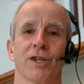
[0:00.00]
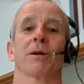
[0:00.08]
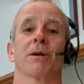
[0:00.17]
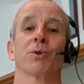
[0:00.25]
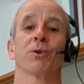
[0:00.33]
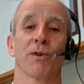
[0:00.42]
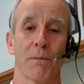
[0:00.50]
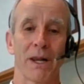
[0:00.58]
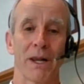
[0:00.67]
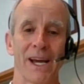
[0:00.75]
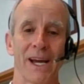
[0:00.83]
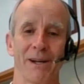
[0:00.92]
some sort of a
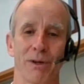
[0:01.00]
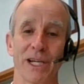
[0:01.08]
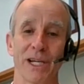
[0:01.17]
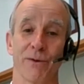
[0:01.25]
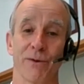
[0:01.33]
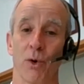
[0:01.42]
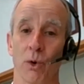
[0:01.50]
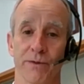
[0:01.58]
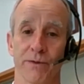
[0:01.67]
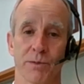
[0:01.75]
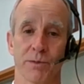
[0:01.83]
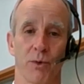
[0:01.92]
plan in place for
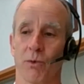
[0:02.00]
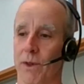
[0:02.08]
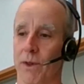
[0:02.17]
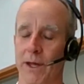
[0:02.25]
all of sport,